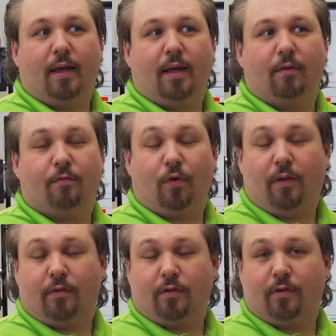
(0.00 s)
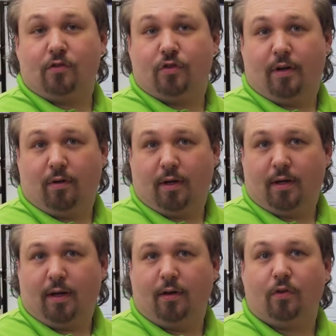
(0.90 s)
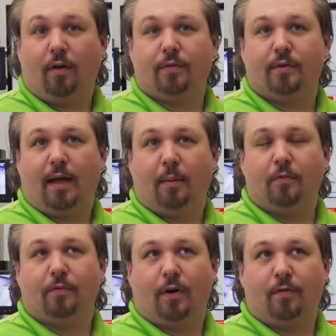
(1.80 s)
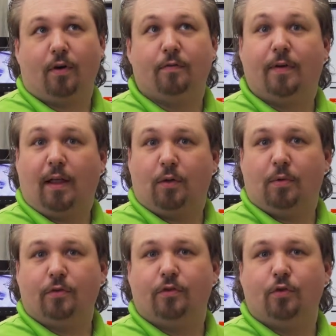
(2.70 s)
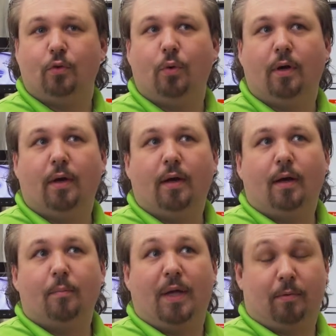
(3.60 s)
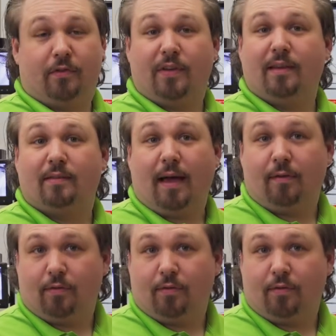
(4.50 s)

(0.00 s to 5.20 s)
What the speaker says: in forensics engineering, it is oftentimes very, very valuable to be able to see inside of